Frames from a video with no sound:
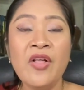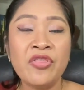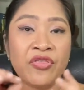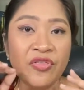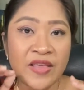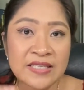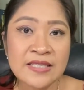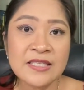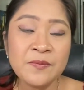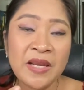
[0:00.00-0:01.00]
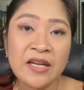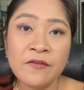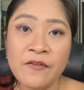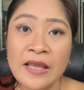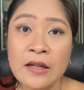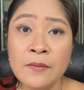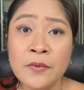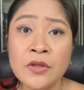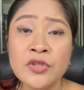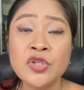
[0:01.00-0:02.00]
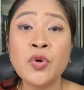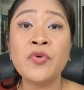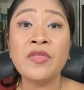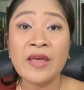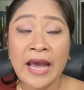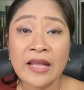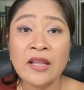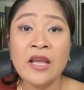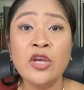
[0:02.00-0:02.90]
This is made available so that